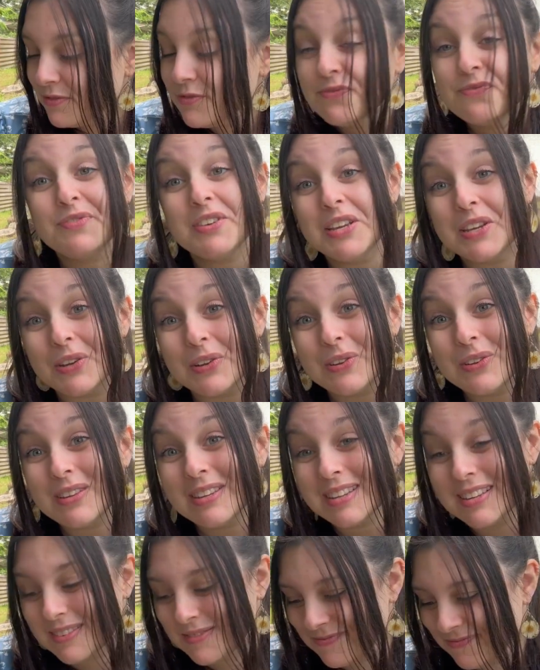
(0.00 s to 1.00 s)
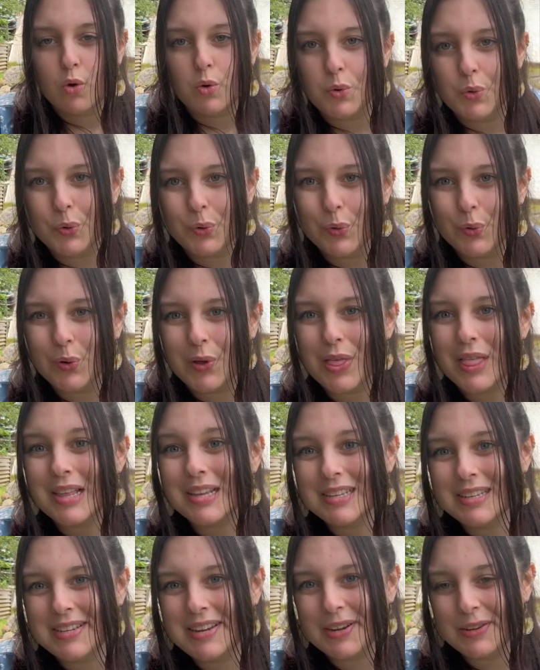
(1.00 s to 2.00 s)
Fields Ooh,
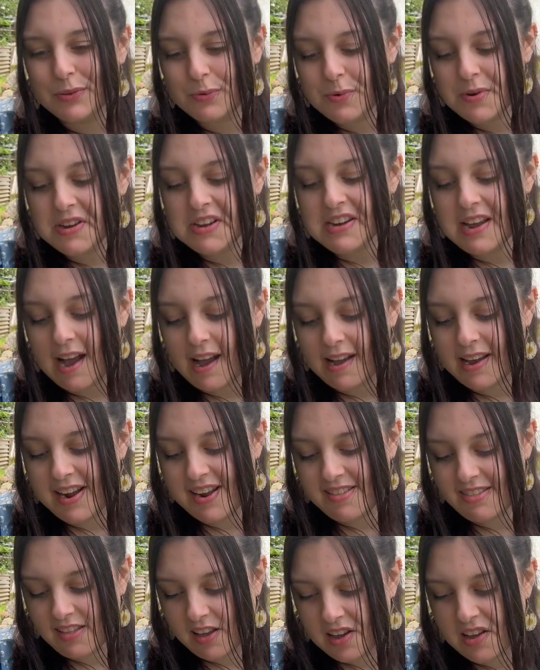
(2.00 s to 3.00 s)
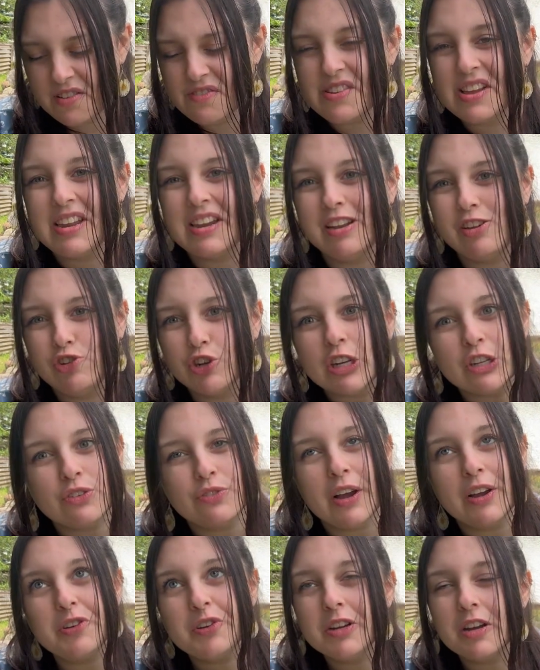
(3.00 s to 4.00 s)
this next one I love, and I just
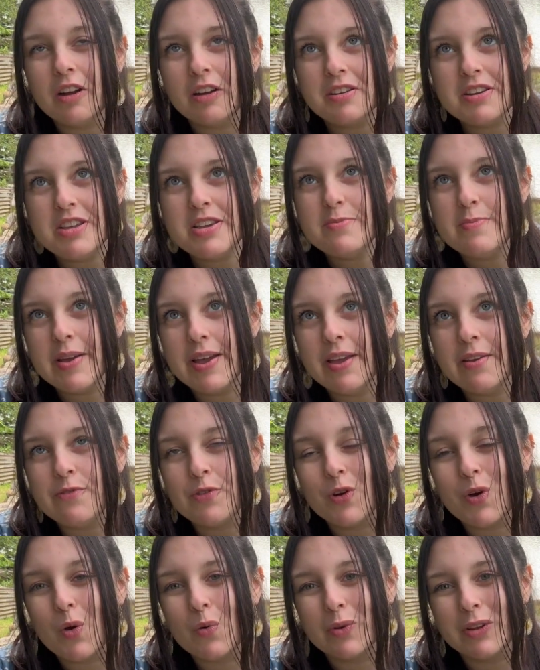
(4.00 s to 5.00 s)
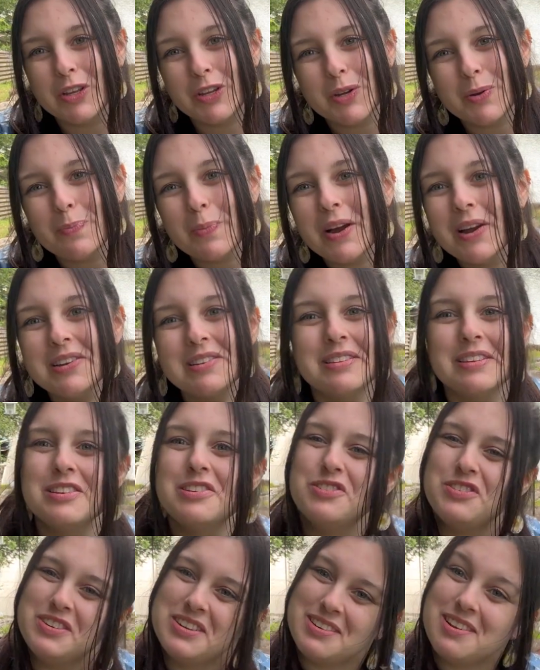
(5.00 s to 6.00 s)
found it on eBay for a really good price and
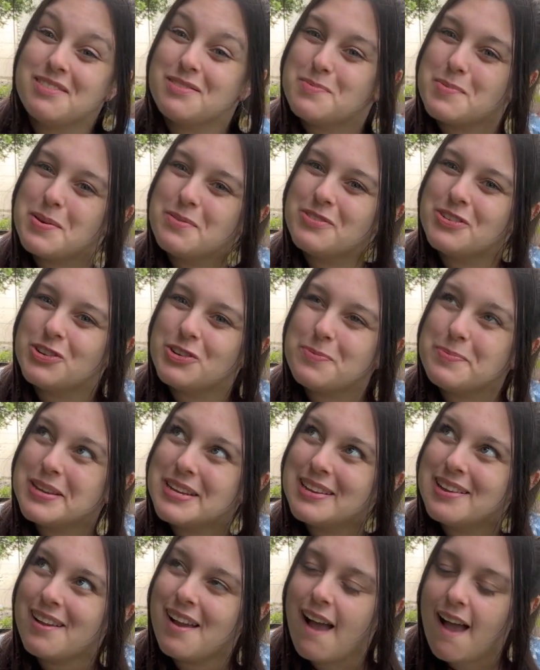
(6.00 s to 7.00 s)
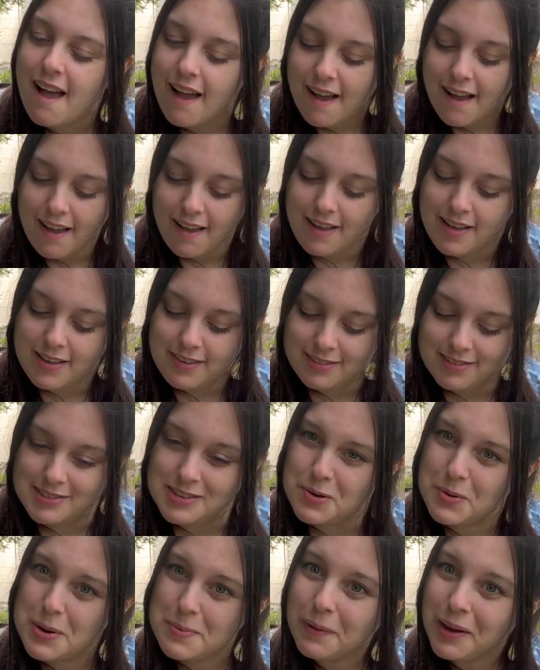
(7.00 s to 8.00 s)
you didn't have to pay for shipping.
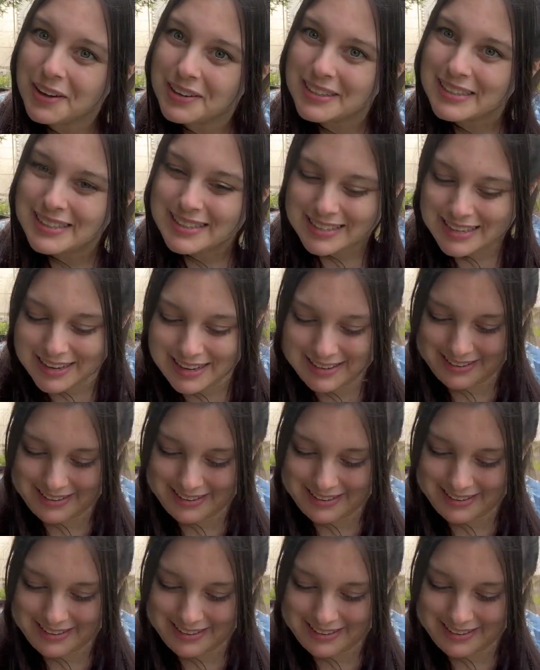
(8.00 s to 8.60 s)
So I bought it.